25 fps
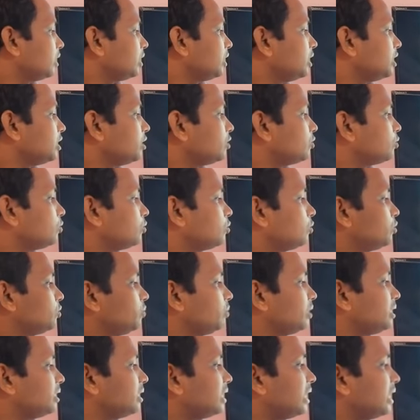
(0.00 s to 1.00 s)
He
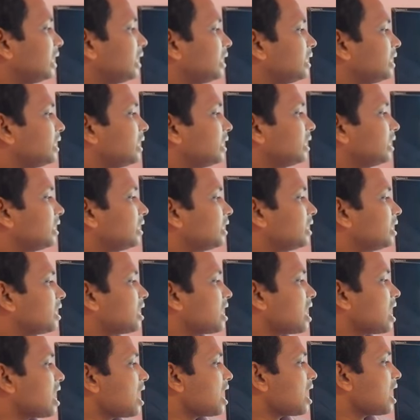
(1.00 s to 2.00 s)
told me that
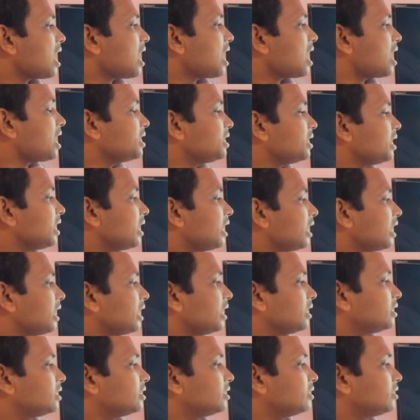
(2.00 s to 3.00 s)
I
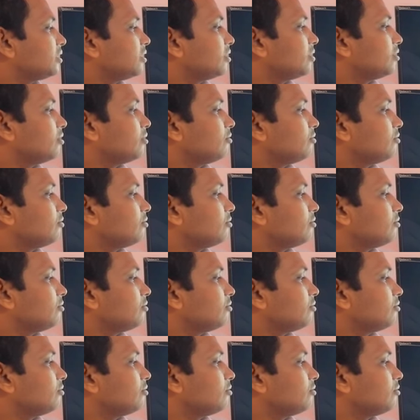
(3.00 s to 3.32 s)
had